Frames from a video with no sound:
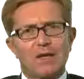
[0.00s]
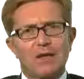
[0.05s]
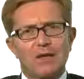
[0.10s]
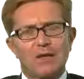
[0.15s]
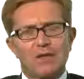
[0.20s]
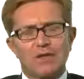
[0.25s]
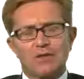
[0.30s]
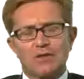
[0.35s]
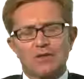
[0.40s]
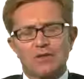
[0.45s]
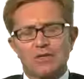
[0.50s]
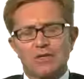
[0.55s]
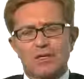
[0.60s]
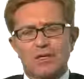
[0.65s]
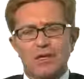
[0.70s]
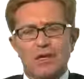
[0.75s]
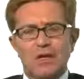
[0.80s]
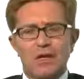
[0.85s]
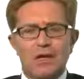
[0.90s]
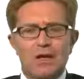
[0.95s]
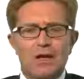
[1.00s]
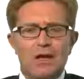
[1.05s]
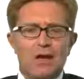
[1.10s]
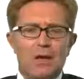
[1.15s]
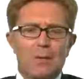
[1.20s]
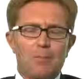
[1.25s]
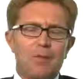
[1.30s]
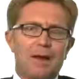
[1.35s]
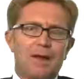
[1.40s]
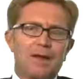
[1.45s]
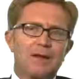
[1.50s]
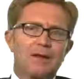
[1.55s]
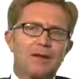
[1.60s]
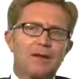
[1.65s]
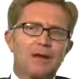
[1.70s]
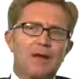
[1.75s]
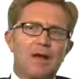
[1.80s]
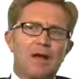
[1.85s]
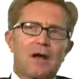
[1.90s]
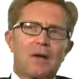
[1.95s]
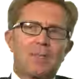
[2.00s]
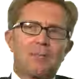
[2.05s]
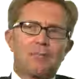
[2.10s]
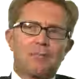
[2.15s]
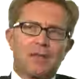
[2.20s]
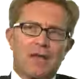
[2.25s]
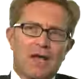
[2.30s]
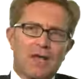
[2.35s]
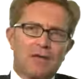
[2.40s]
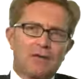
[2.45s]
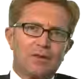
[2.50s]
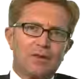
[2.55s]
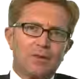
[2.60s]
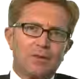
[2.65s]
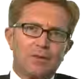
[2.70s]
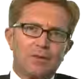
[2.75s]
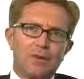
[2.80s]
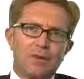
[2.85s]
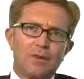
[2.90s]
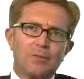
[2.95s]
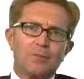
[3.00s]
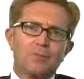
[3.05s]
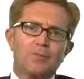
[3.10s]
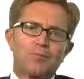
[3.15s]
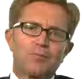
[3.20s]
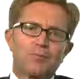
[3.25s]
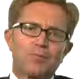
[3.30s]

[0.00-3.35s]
that nature. Back in '83,